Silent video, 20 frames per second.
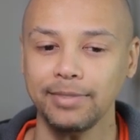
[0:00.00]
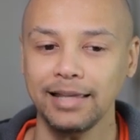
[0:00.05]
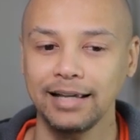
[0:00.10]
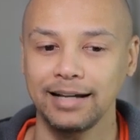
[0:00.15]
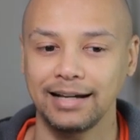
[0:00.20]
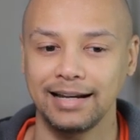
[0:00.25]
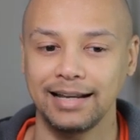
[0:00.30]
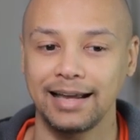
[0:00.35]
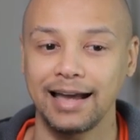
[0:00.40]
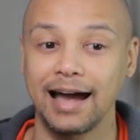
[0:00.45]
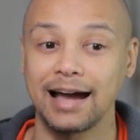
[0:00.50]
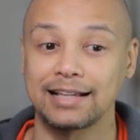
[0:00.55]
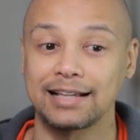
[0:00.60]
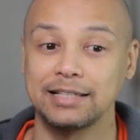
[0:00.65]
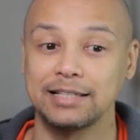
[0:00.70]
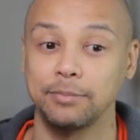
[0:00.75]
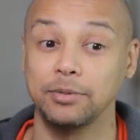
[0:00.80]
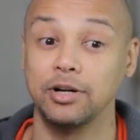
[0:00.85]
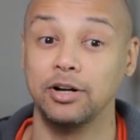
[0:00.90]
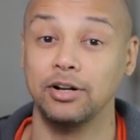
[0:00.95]
Click
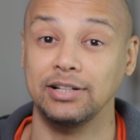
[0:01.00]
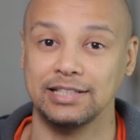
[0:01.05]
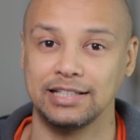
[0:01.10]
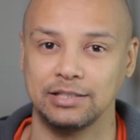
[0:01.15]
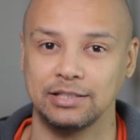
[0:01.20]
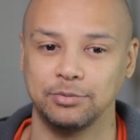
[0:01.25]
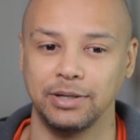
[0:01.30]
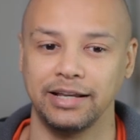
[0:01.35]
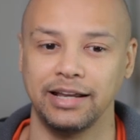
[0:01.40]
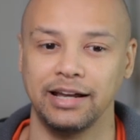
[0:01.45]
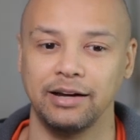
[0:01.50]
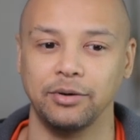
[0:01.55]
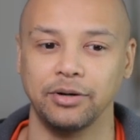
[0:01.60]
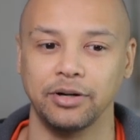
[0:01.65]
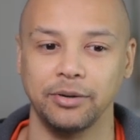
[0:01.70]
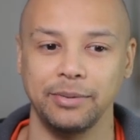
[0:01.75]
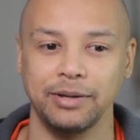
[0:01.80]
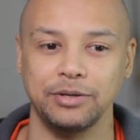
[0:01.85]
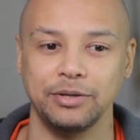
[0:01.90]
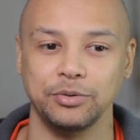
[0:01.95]
accept all, that's why I
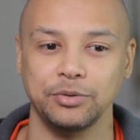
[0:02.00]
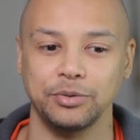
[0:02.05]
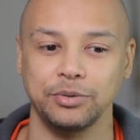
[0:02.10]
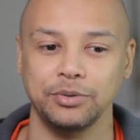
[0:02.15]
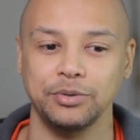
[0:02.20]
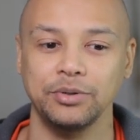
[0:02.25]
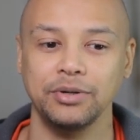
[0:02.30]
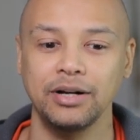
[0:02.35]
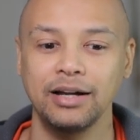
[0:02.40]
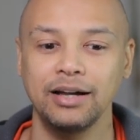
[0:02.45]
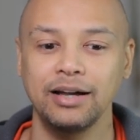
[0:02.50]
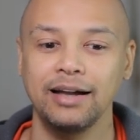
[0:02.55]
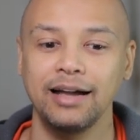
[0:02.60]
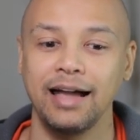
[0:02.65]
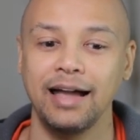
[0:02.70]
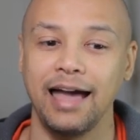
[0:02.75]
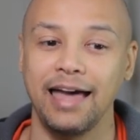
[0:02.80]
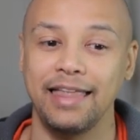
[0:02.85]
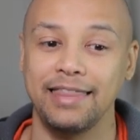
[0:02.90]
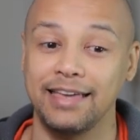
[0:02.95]
recommend you to do.
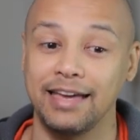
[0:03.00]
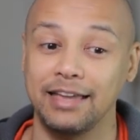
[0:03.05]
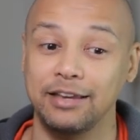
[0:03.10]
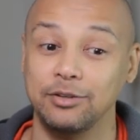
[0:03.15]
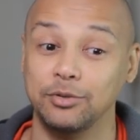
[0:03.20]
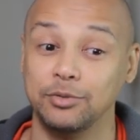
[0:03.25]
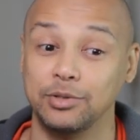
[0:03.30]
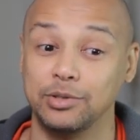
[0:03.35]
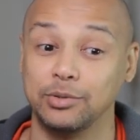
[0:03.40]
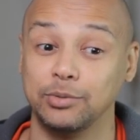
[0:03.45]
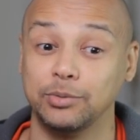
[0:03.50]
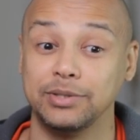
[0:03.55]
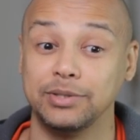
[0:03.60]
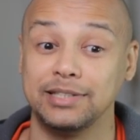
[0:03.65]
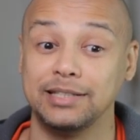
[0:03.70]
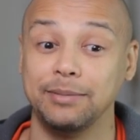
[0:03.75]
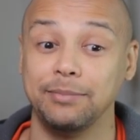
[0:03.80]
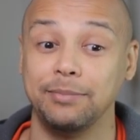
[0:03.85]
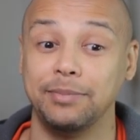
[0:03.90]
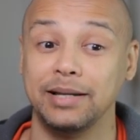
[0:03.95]
And then you would
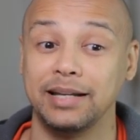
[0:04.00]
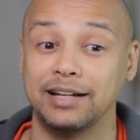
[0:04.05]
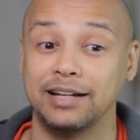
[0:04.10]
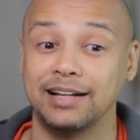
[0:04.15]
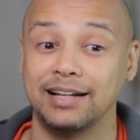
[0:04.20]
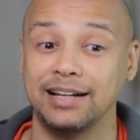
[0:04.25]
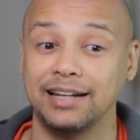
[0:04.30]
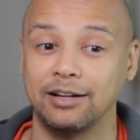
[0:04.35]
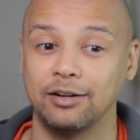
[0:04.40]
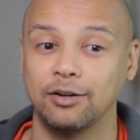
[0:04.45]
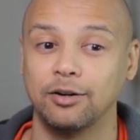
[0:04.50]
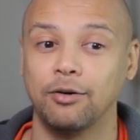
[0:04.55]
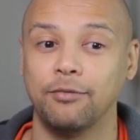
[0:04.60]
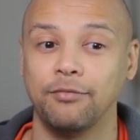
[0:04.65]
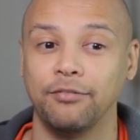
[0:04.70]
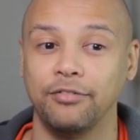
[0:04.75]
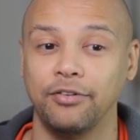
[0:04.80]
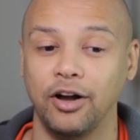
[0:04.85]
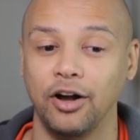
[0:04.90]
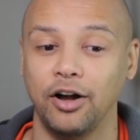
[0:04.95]
simply click
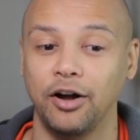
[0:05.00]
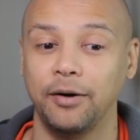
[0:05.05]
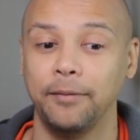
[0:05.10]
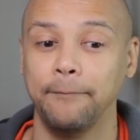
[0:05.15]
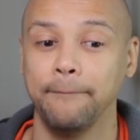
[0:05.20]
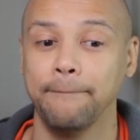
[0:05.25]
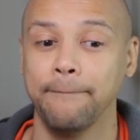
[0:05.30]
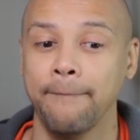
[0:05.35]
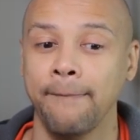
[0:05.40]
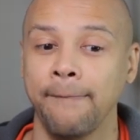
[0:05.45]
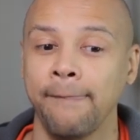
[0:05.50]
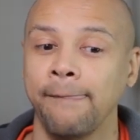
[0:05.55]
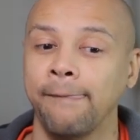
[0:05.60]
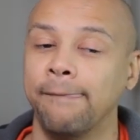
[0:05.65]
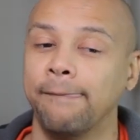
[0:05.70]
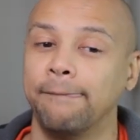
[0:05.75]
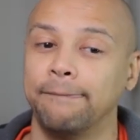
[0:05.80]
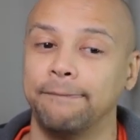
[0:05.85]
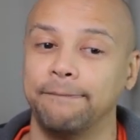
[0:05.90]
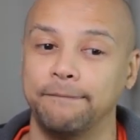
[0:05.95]
confirm
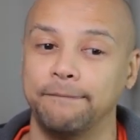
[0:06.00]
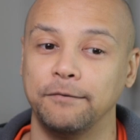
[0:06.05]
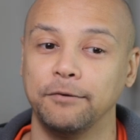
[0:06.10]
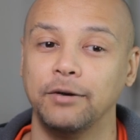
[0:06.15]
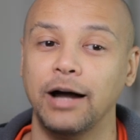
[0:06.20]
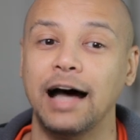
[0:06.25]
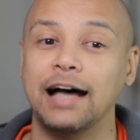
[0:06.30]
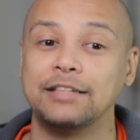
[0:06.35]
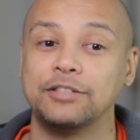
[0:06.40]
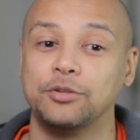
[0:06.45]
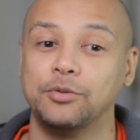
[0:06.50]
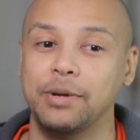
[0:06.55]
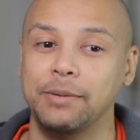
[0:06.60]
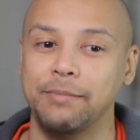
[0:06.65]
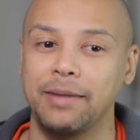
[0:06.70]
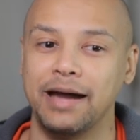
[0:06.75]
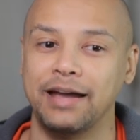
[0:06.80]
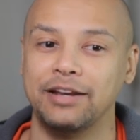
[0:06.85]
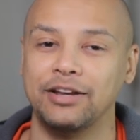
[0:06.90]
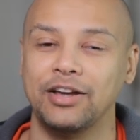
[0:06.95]
as a
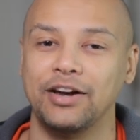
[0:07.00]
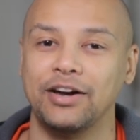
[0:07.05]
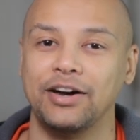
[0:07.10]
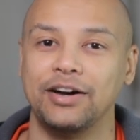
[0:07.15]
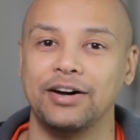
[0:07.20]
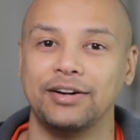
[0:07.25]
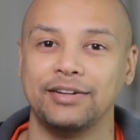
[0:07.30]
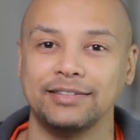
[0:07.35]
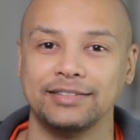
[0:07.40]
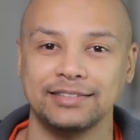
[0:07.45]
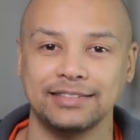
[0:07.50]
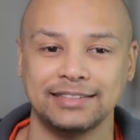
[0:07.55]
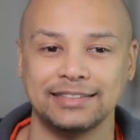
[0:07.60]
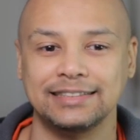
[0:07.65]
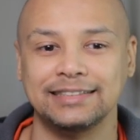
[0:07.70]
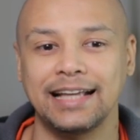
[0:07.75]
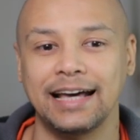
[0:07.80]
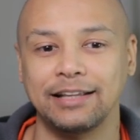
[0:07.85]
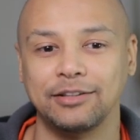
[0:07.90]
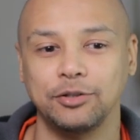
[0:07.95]
reminder
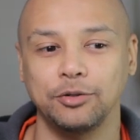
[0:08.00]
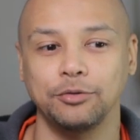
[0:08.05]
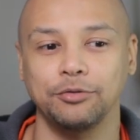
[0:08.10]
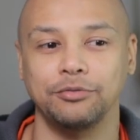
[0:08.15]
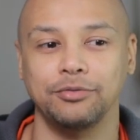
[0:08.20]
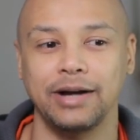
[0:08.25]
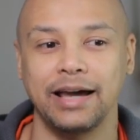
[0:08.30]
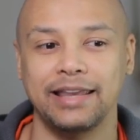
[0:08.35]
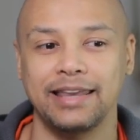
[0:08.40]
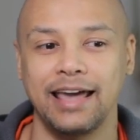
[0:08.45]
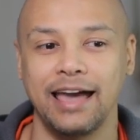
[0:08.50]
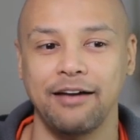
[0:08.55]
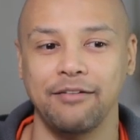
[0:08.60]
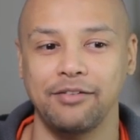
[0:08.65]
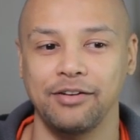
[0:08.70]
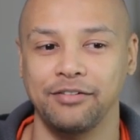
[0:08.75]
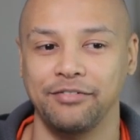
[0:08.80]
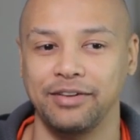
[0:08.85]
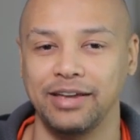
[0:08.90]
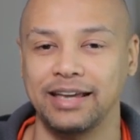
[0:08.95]
that you've read
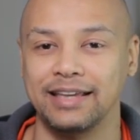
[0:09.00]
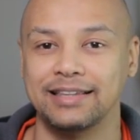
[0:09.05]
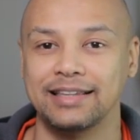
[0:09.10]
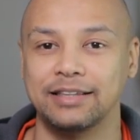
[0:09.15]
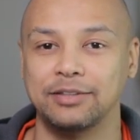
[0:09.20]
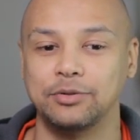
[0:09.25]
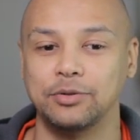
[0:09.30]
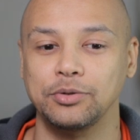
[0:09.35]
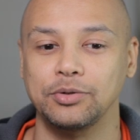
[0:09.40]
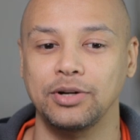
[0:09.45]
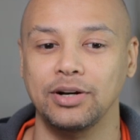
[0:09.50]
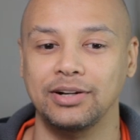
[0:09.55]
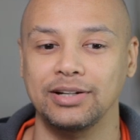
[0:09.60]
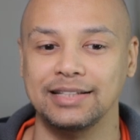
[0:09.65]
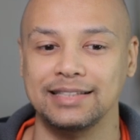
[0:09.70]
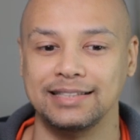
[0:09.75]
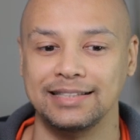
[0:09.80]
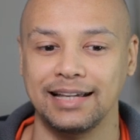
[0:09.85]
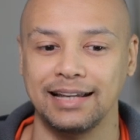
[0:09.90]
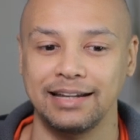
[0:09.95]
everything that Google
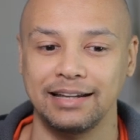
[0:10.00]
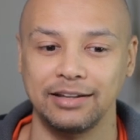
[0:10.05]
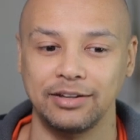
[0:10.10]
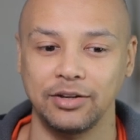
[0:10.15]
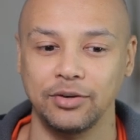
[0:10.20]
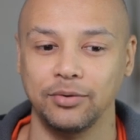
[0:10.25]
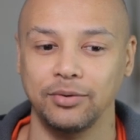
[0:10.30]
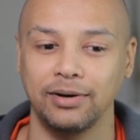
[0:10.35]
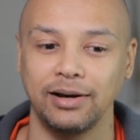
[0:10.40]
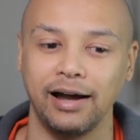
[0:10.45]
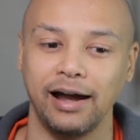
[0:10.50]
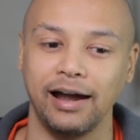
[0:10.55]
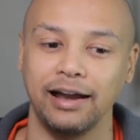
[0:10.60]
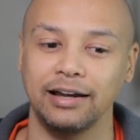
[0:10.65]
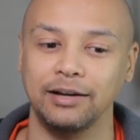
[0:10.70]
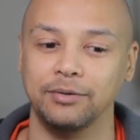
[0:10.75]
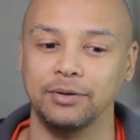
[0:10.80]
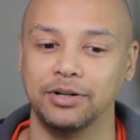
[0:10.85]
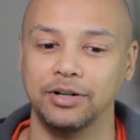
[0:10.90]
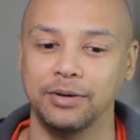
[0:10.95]
is telling you.
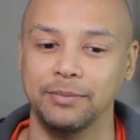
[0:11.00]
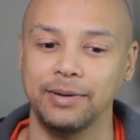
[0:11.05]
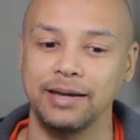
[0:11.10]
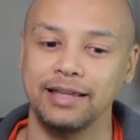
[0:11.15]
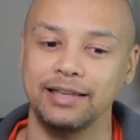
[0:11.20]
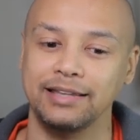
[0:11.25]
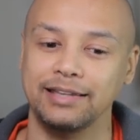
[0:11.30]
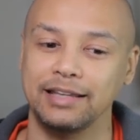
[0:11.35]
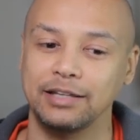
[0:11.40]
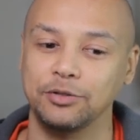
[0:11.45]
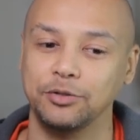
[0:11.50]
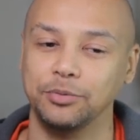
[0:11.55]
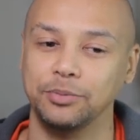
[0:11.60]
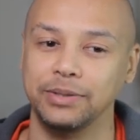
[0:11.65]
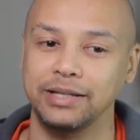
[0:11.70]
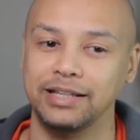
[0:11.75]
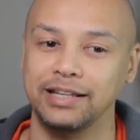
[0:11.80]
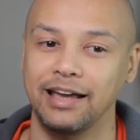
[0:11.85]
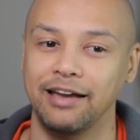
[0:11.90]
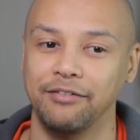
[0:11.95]
I recommend that you
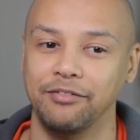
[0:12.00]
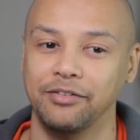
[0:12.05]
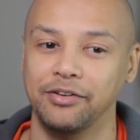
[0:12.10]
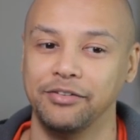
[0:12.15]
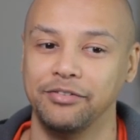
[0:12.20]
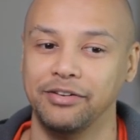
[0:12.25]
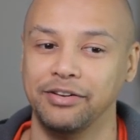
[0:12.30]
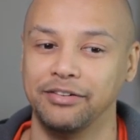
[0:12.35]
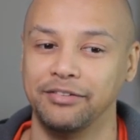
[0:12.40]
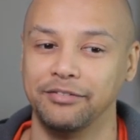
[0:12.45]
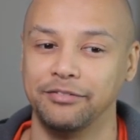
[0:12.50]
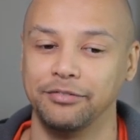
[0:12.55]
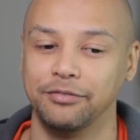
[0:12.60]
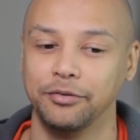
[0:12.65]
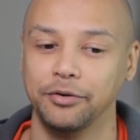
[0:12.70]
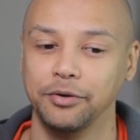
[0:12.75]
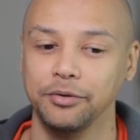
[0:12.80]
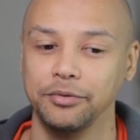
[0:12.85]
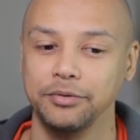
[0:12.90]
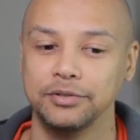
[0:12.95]
read everything
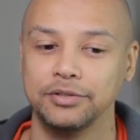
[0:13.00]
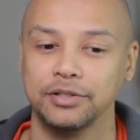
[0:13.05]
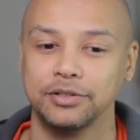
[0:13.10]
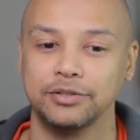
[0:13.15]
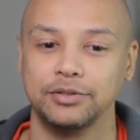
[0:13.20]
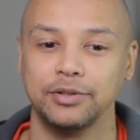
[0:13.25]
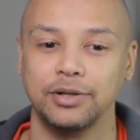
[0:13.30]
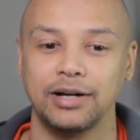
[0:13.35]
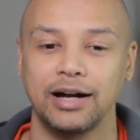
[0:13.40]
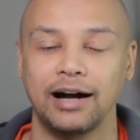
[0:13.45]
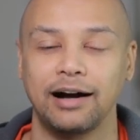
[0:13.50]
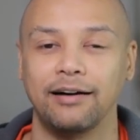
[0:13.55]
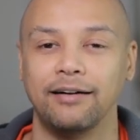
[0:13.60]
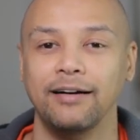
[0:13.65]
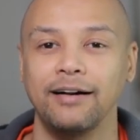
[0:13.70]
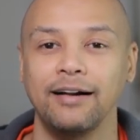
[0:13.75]
through so you are